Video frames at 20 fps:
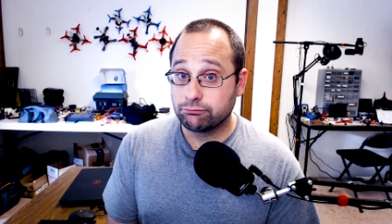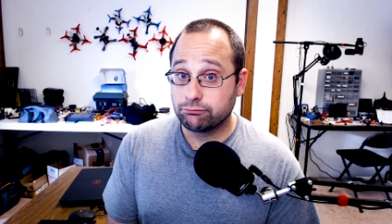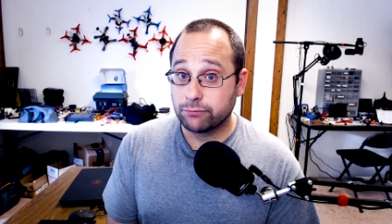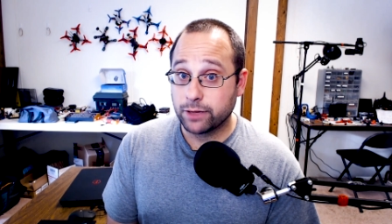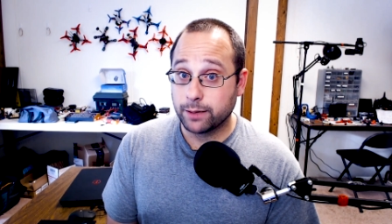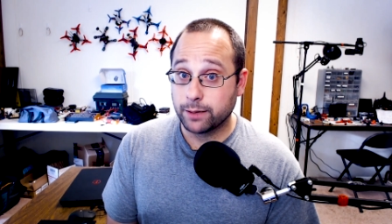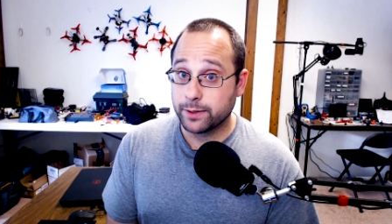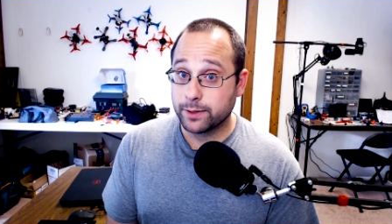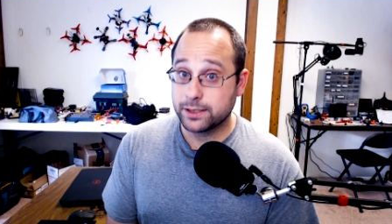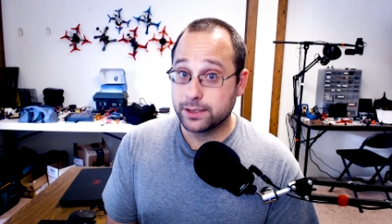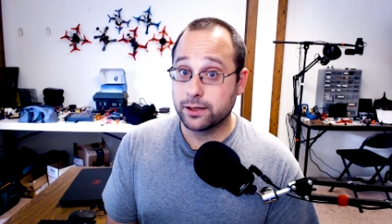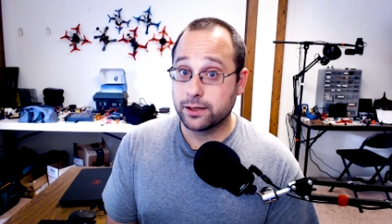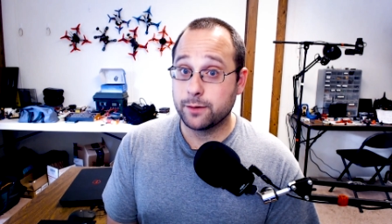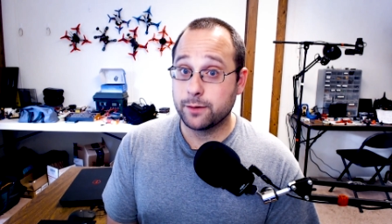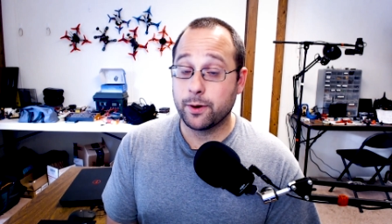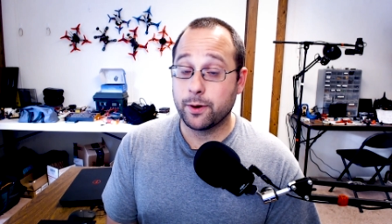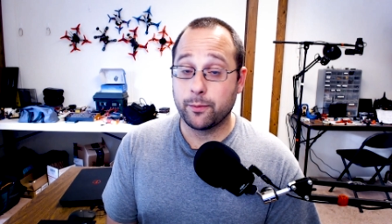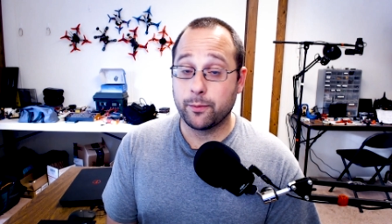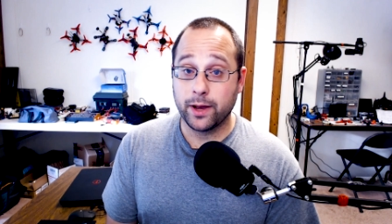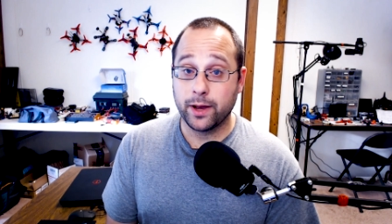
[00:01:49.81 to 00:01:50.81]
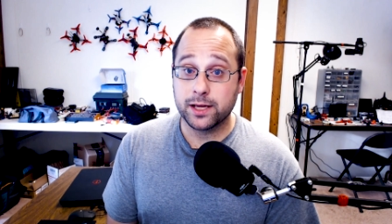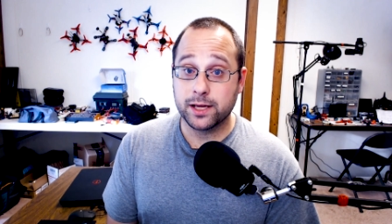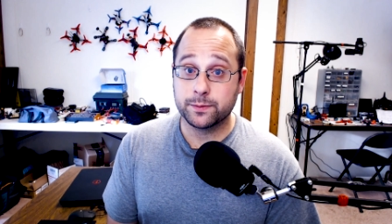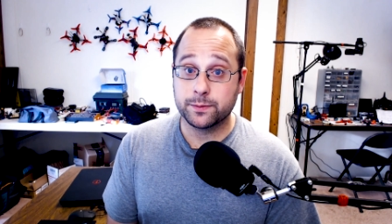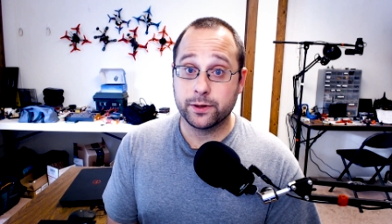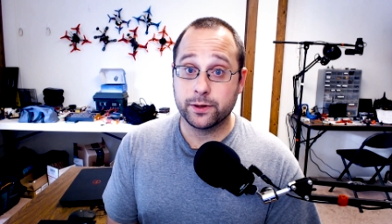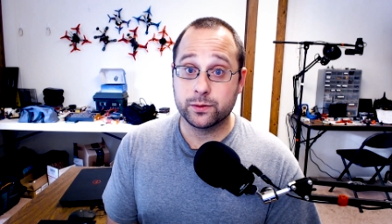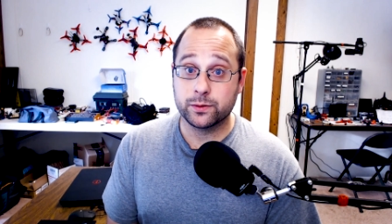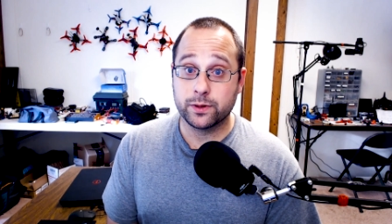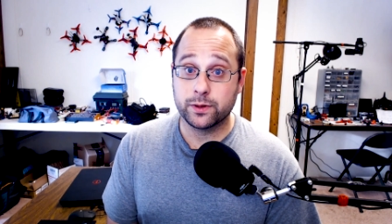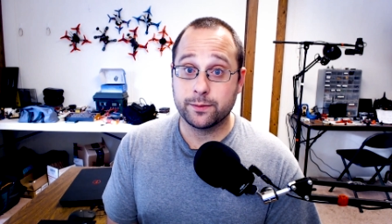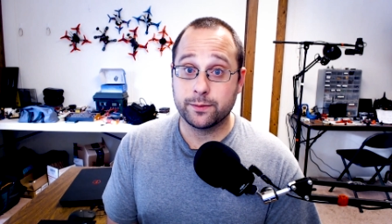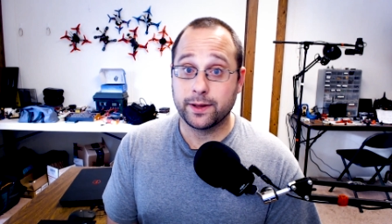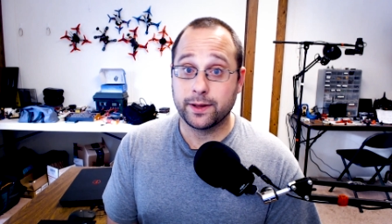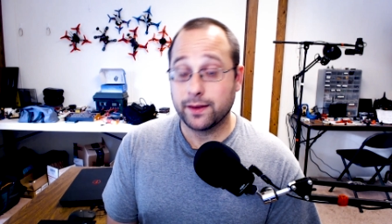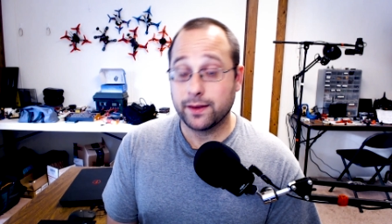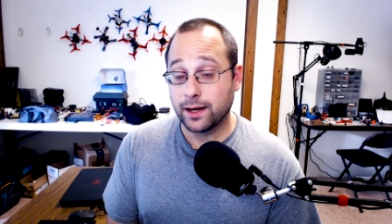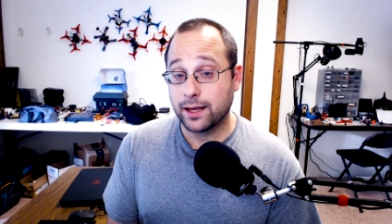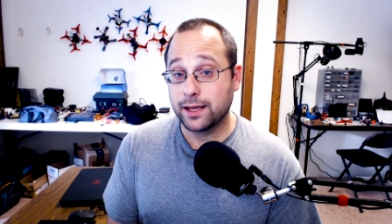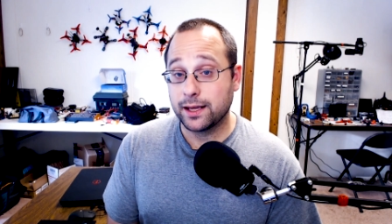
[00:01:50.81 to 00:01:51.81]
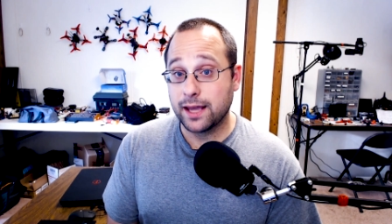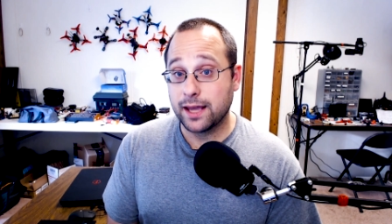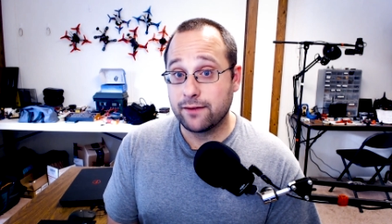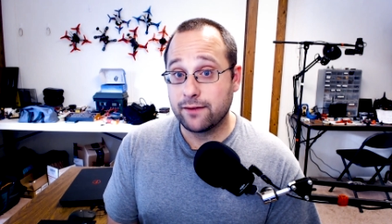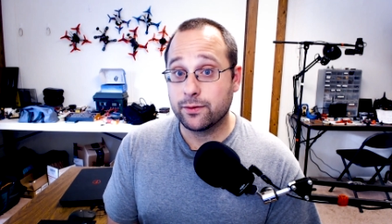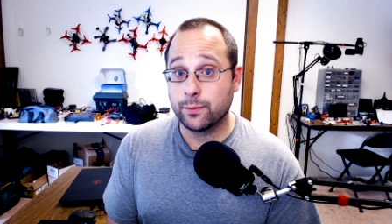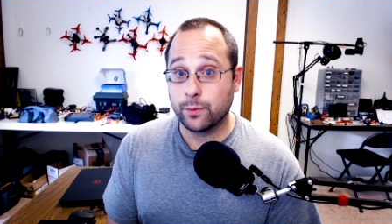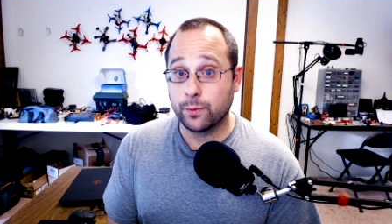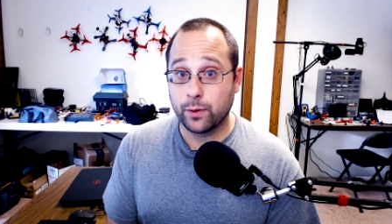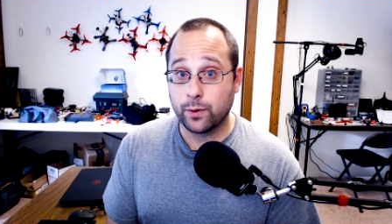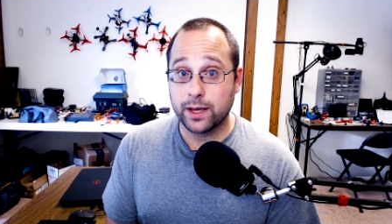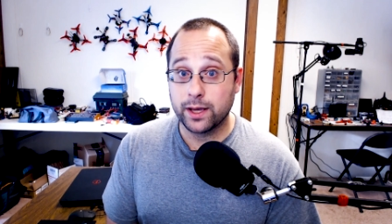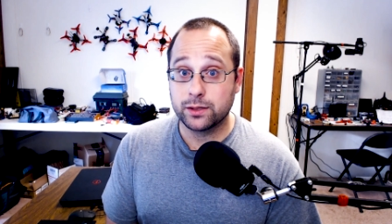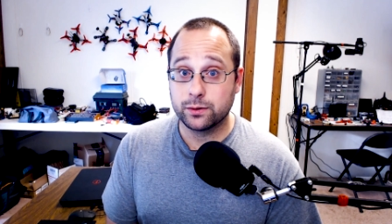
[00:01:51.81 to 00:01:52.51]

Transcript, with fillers: And I'm going to tell you about my experience with them. And then I gave them away